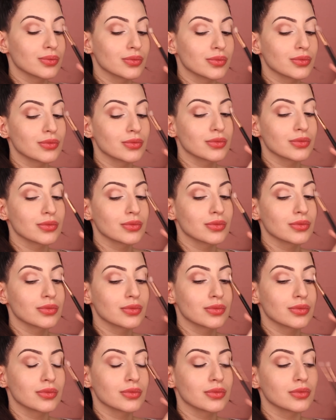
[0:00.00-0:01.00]

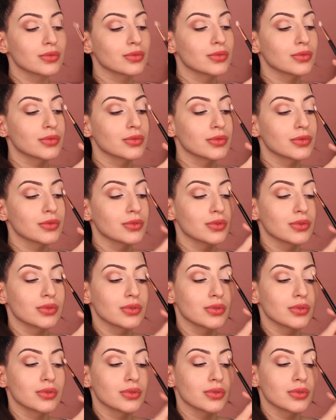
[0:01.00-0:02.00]

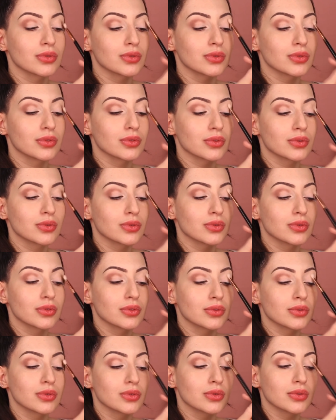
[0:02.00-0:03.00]

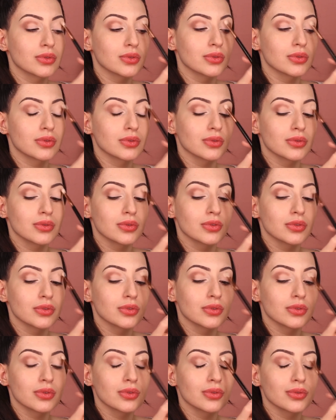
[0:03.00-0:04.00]

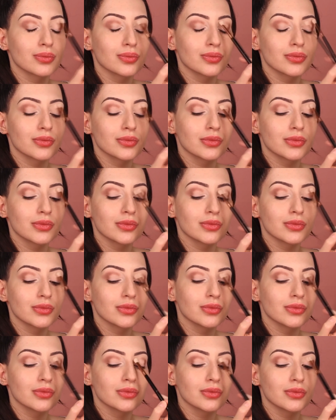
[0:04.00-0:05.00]

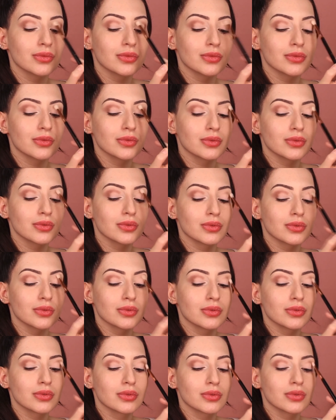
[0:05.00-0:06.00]
[no speech]